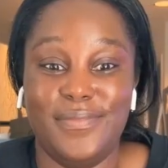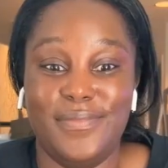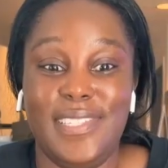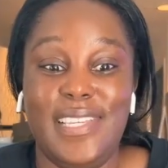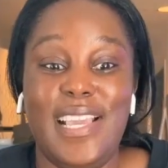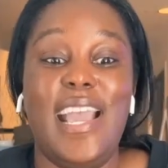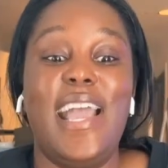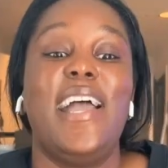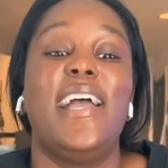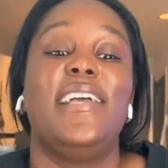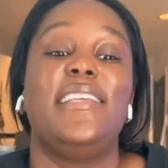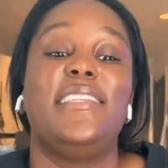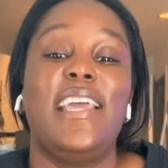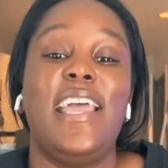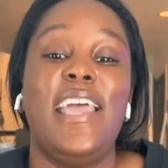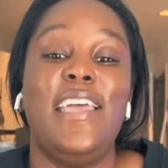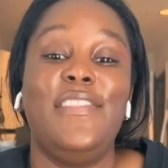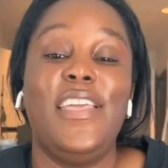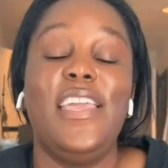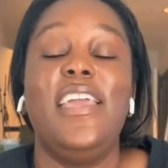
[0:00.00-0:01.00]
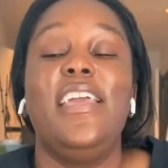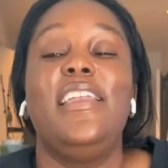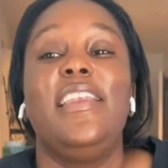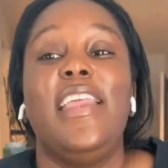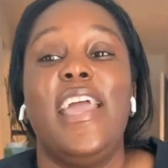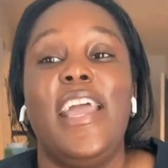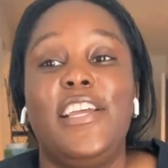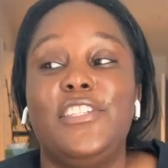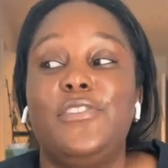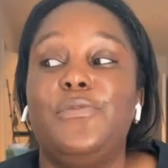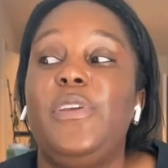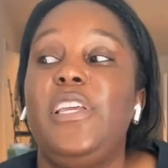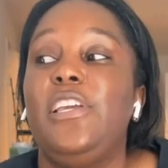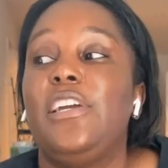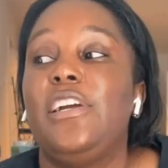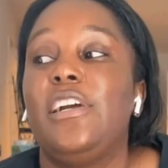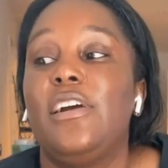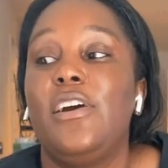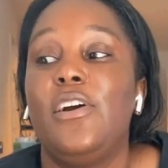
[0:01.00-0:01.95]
Yes. And then next week